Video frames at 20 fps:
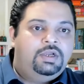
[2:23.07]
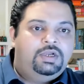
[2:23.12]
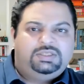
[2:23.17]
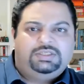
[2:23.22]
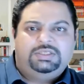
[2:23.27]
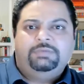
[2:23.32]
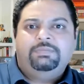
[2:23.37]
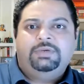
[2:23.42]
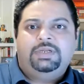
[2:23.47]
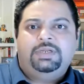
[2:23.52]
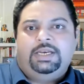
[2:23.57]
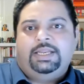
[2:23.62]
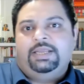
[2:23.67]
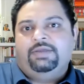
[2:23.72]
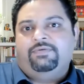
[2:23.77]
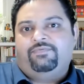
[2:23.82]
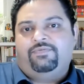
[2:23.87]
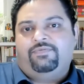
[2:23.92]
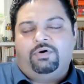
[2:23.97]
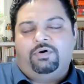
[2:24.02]
Similarly,
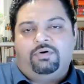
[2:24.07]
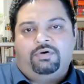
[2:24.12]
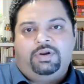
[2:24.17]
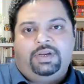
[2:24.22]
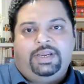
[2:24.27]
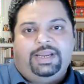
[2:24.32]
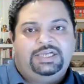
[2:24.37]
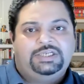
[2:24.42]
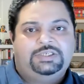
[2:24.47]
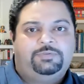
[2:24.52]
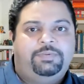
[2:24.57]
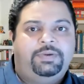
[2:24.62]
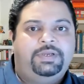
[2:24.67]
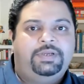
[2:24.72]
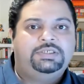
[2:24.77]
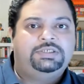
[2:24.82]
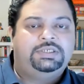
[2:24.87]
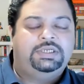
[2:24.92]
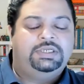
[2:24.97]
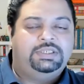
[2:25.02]
if your
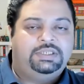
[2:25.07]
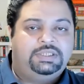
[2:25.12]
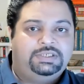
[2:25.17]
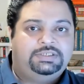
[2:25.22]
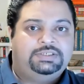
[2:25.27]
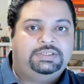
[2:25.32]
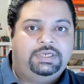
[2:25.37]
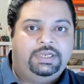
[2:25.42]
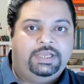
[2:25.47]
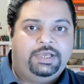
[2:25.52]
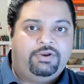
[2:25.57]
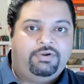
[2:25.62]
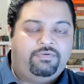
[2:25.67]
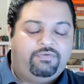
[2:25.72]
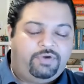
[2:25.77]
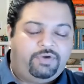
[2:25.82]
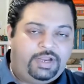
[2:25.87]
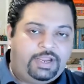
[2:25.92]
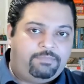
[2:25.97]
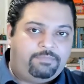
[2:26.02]
expense in this scenario
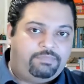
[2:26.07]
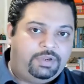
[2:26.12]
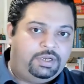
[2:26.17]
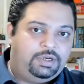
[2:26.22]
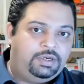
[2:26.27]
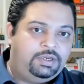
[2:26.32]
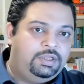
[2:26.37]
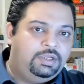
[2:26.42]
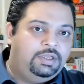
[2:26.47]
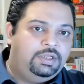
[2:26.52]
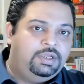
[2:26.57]
would have been